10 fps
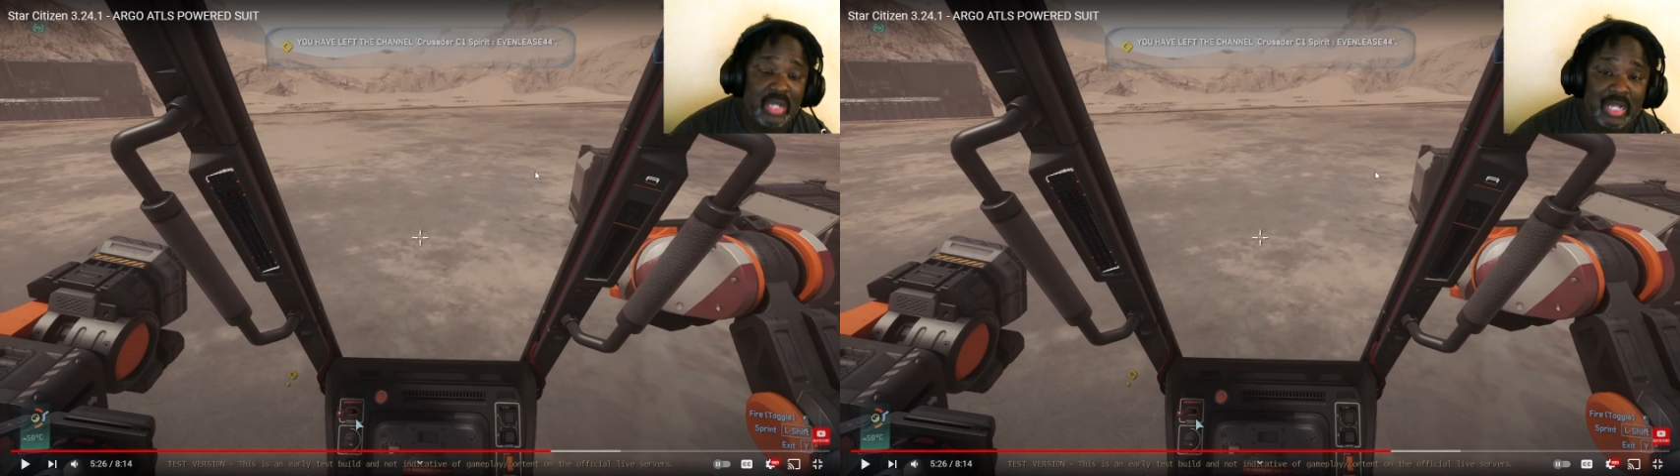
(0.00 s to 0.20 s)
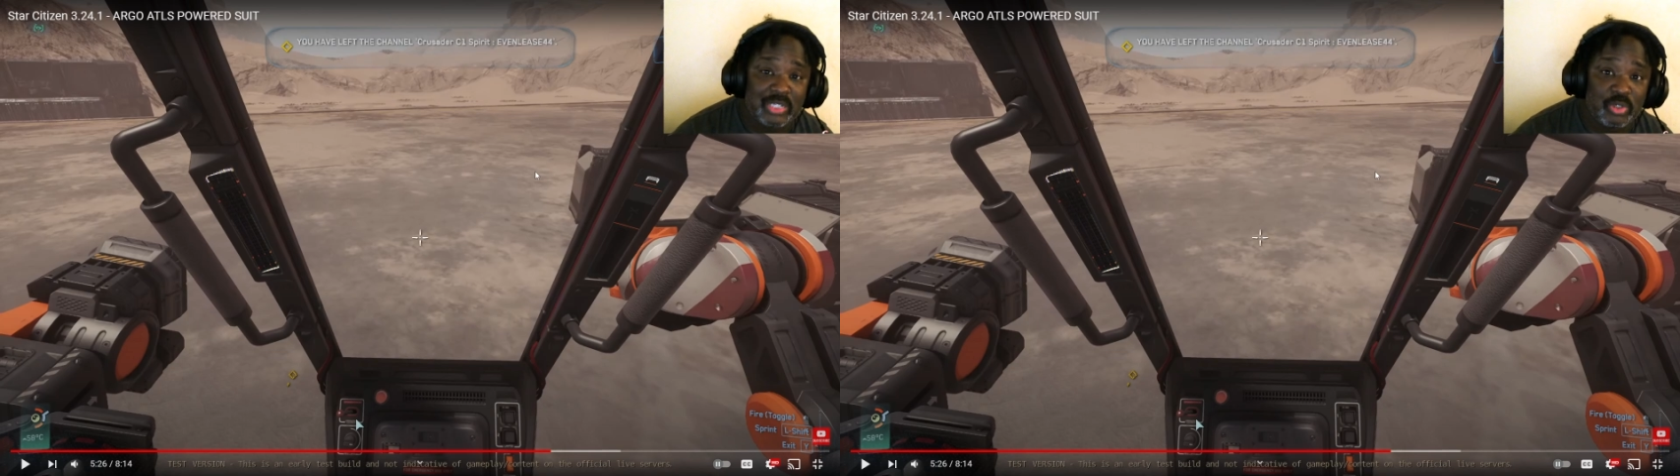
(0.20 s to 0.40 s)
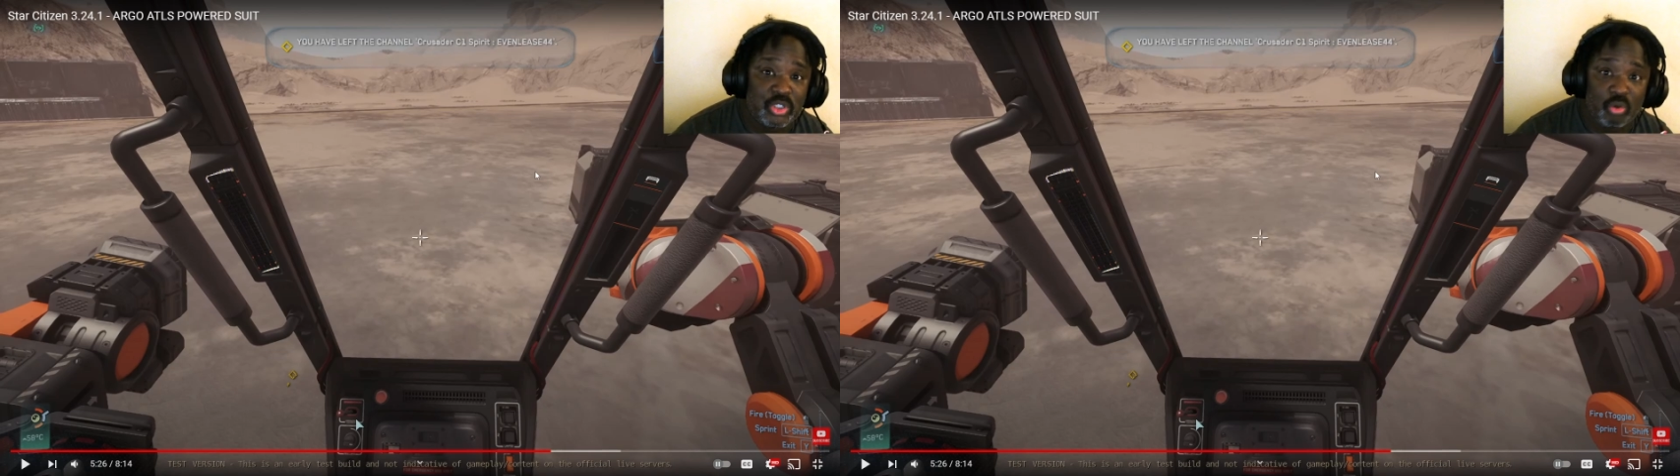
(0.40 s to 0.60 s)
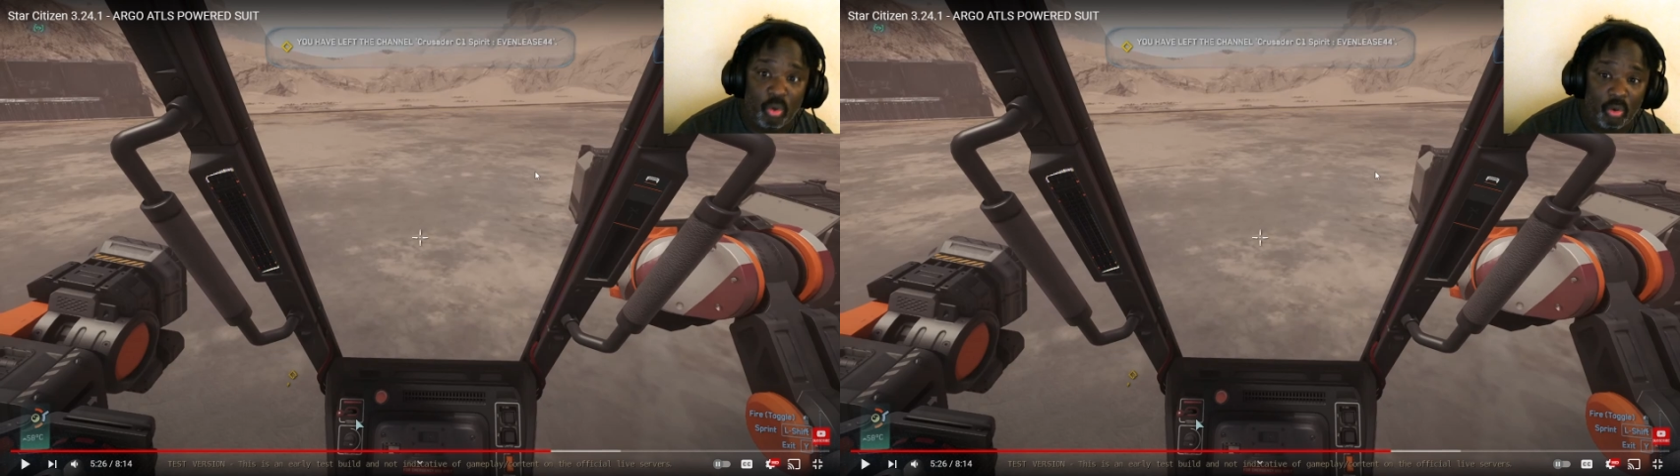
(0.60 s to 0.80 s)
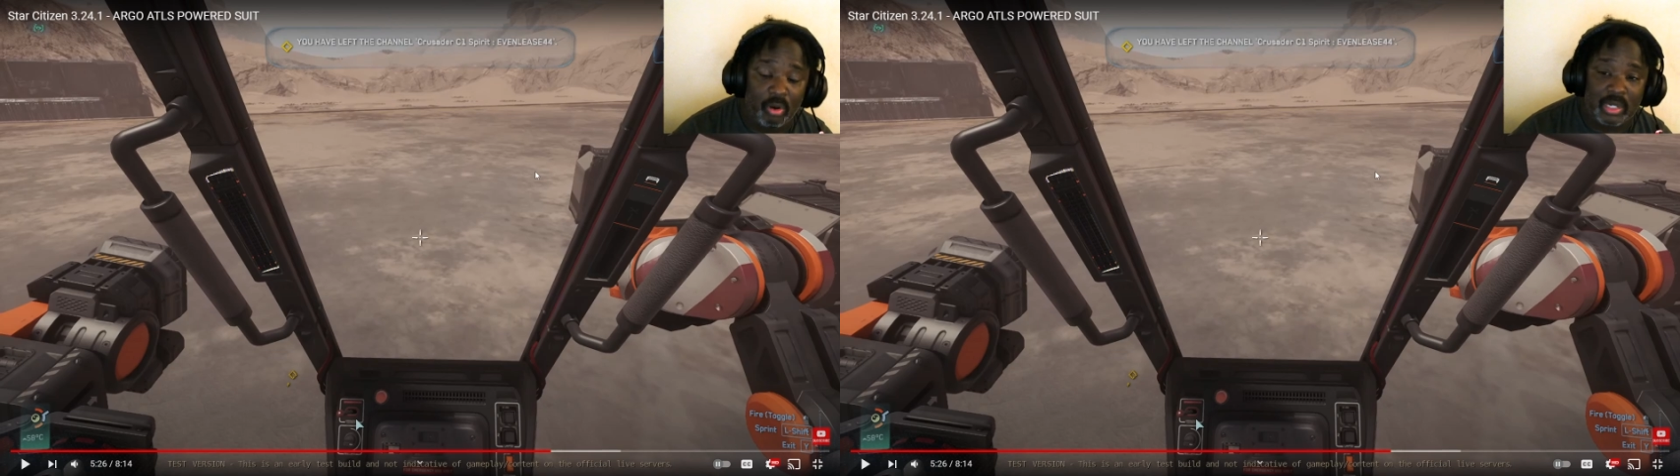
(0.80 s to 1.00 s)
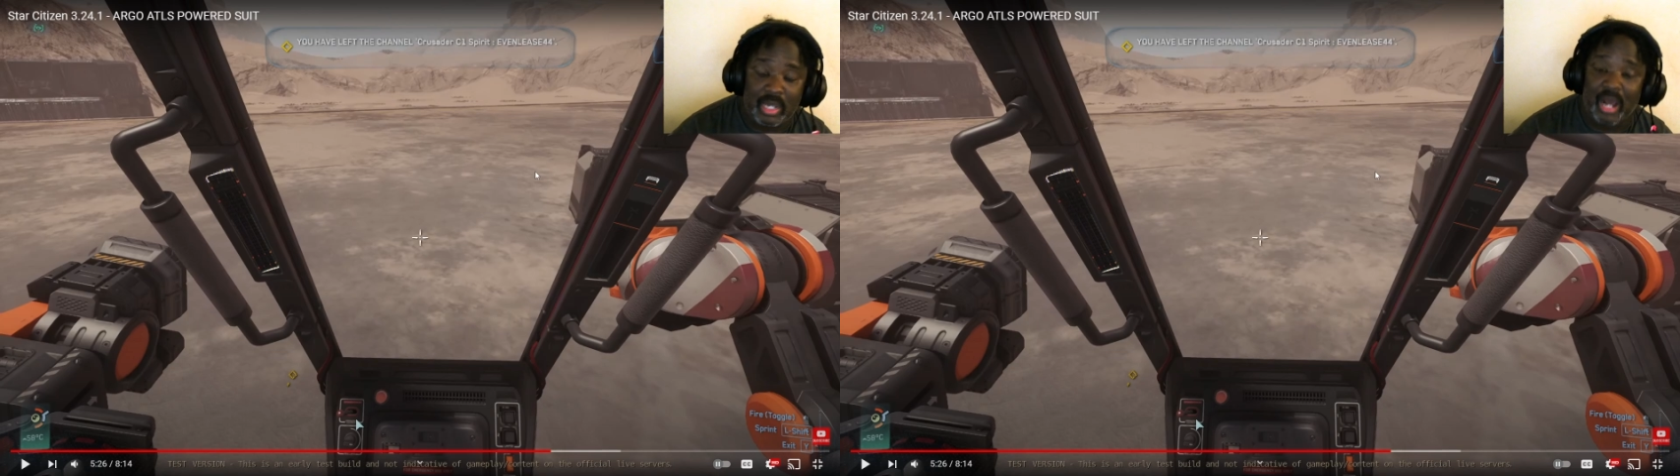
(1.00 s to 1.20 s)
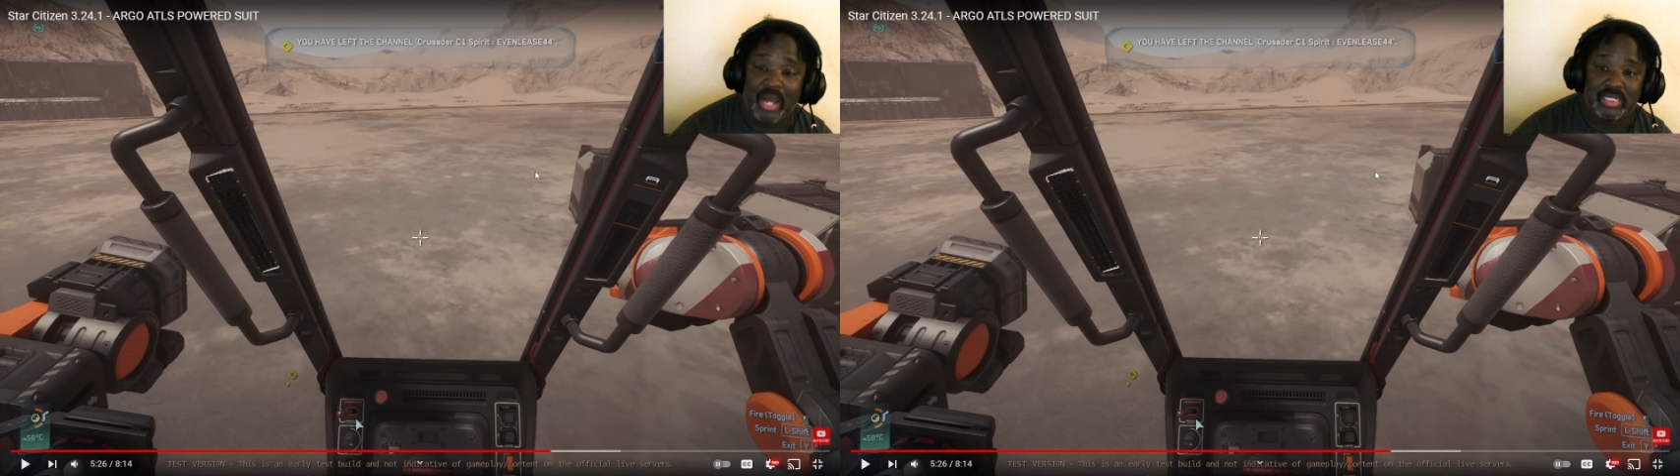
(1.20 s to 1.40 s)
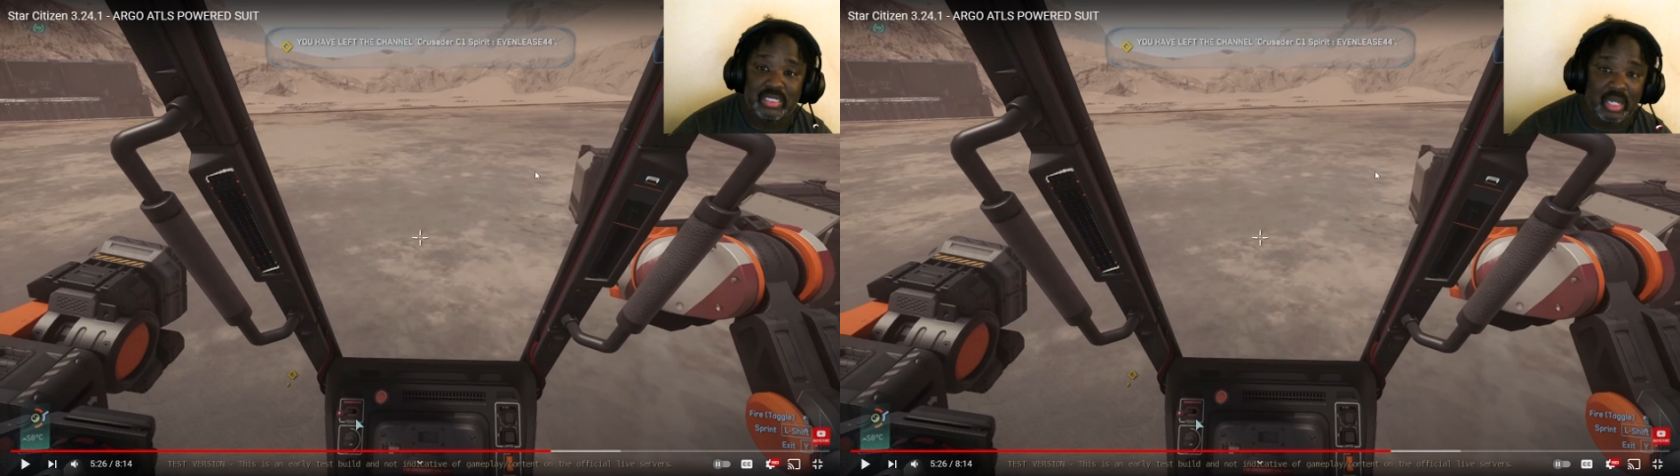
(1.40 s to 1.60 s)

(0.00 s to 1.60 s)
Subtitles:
honest with you, or not.